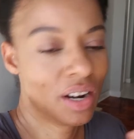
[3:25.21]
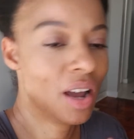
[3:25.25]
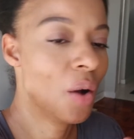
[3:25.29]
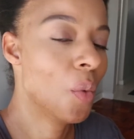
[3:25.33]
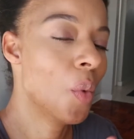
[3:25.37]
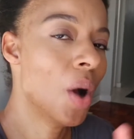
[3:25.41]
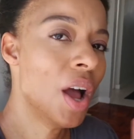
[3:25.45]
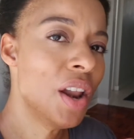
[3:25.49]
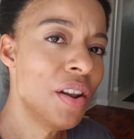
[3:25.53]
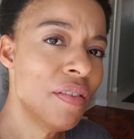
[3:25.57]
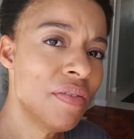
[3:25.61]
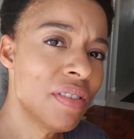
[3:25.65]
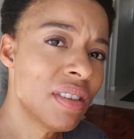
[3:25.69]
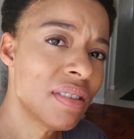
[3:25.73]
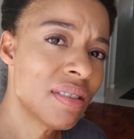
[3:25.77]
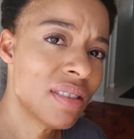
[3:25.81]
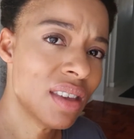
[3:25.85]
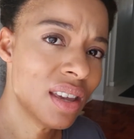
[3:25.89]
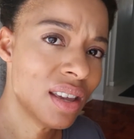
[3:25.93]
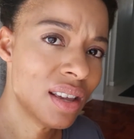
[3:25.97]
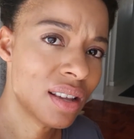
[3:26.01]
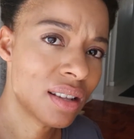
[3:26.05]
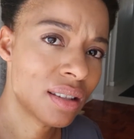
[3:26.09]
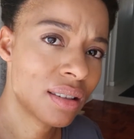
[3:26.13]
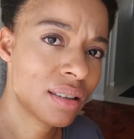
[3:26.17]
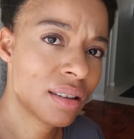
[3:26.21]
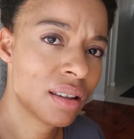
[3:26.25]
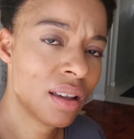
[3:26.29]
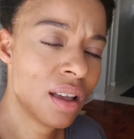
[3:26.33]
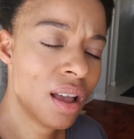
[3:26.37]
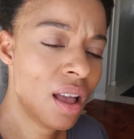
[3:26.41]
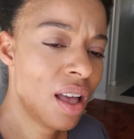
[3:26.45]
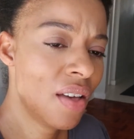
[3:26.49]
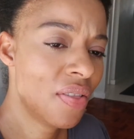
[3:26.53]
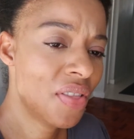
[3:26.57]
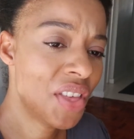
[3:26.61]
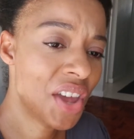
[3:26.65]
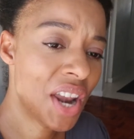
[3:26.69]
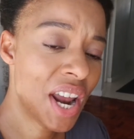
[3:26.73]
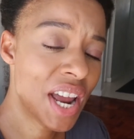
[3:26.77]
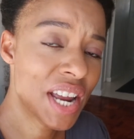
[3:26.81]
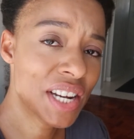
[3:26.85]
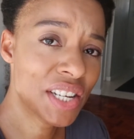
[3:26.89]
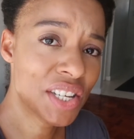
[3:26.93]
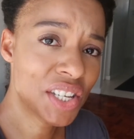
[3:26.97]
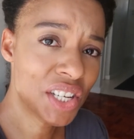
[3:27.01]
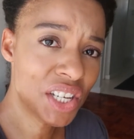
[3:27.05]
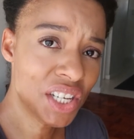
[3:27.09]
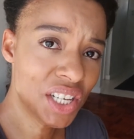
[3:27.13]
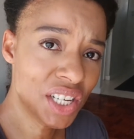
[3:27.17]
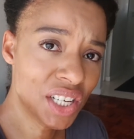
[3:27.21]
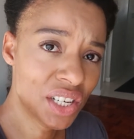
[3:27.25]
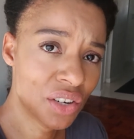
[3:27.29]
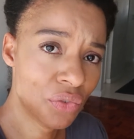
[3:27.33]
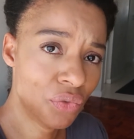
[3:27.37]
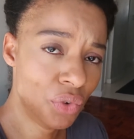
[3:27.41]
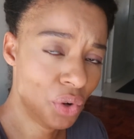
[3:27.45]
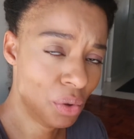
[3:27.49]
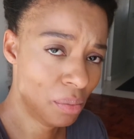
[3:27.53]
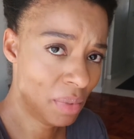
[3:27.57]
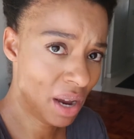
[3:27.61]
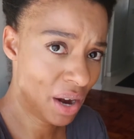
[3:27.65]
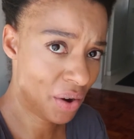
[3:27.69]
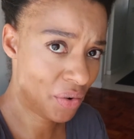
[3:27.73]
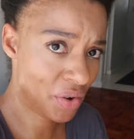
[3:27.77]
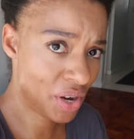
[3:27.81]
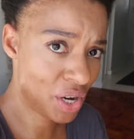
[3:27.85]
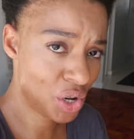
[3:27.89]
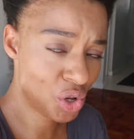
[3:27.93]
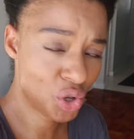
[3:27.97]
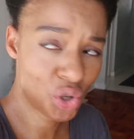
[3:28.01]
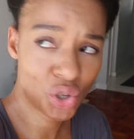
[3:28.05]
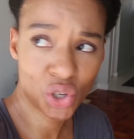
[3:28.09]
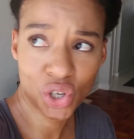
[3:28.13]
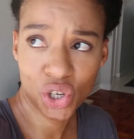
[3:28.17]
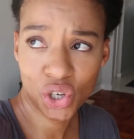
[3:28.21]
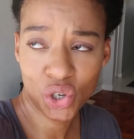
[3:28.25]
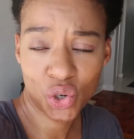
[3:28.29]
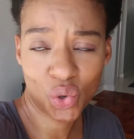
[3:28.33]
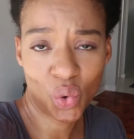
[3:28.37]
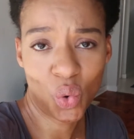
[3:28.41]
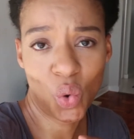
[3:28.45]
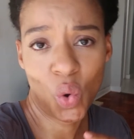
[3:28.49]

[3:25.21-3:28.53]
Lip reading: Now, one of the things that I did for my research,